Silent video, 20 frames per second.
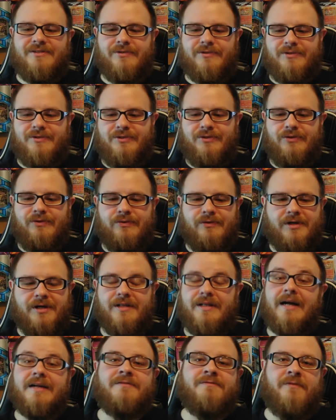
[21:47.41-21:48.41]
to
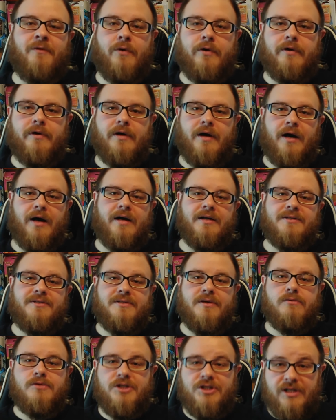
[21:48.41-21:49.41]
collect for. It's
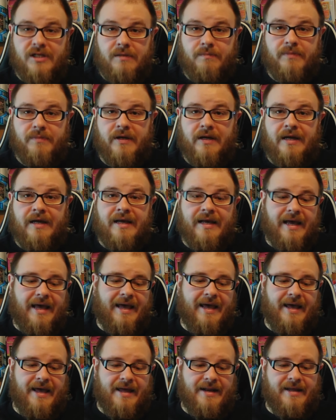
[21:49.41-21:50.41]
so cheap.
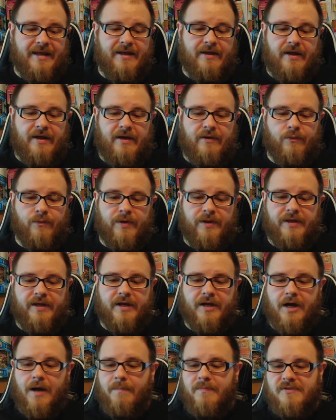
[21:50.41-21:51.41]
And it really
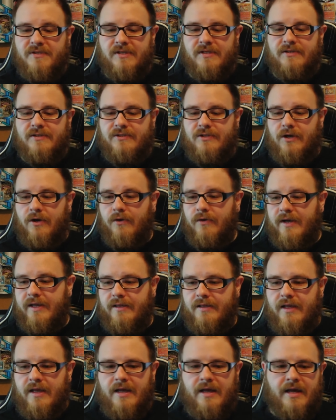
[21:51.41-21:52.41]
encompasses, you know,
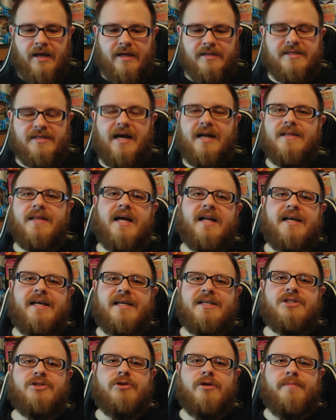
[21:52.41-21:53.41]
it's got a lot of
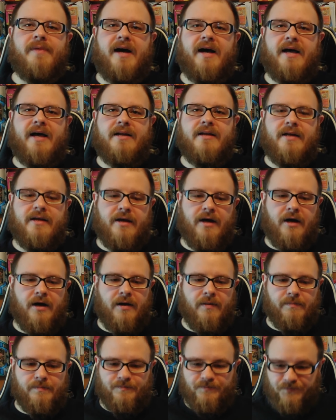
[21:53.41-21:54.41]
history behind it.
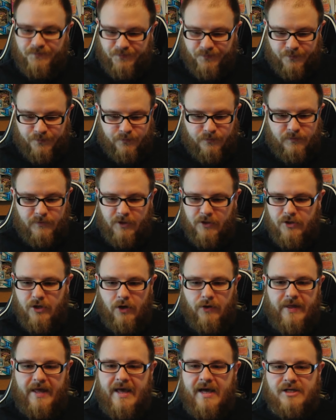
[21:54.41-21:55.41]
You
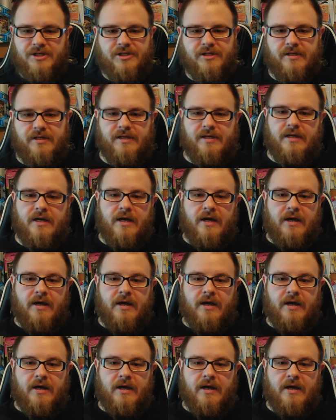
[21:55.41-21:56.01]
know, they're actually